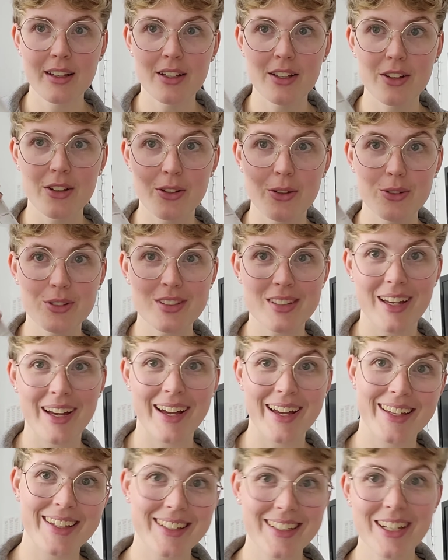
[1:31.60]
new
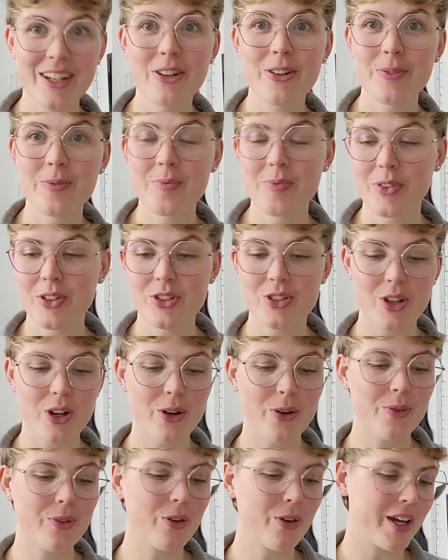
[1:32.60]
sign.
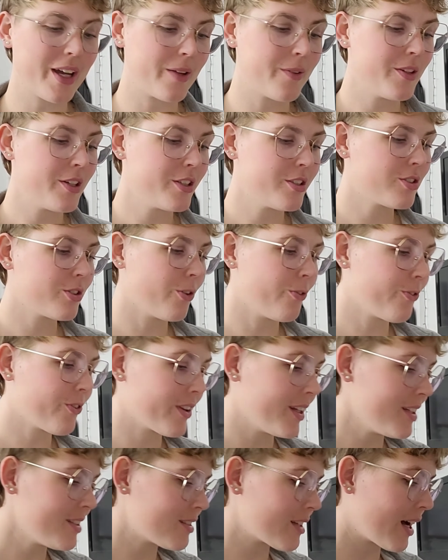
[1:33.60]
So for
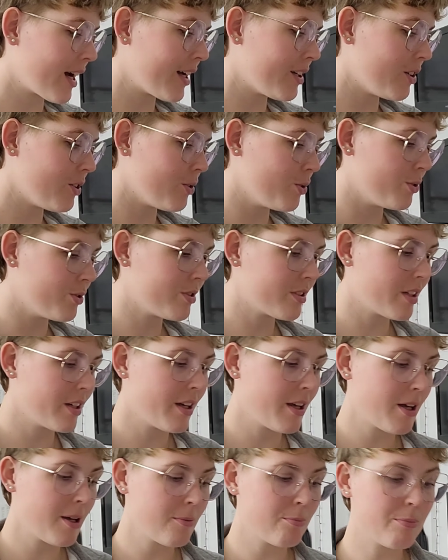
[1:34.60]
this I used
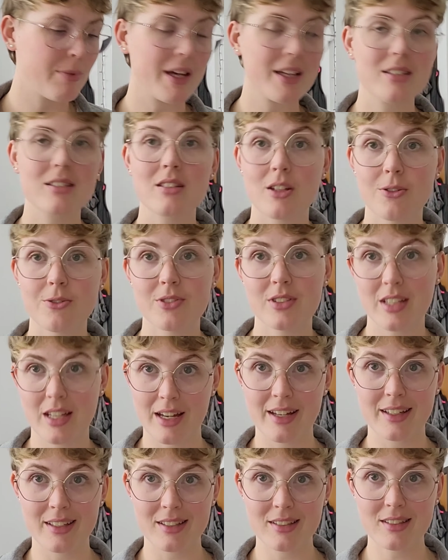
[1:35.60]

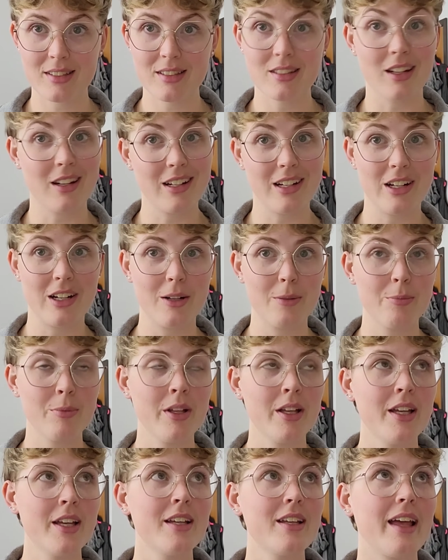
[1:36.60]
bestofsigns.com,
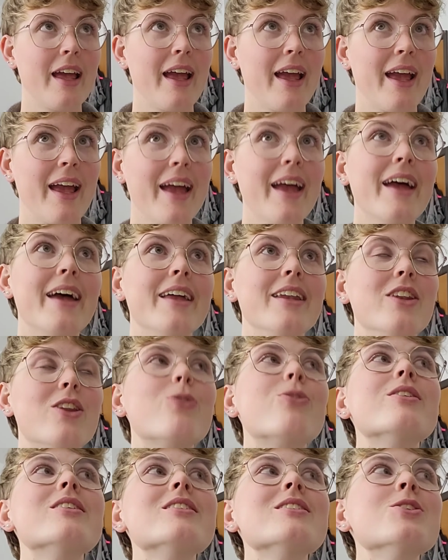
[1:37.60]
and
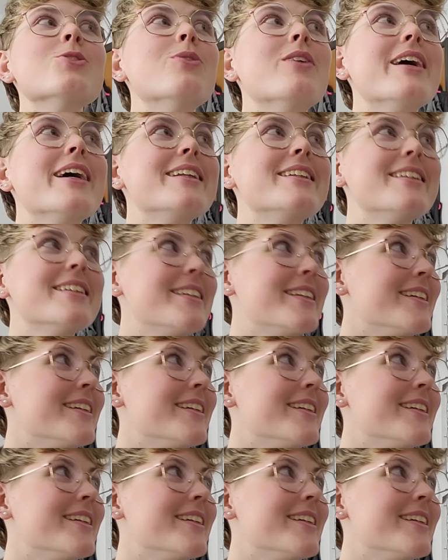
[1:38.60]
the reason why I did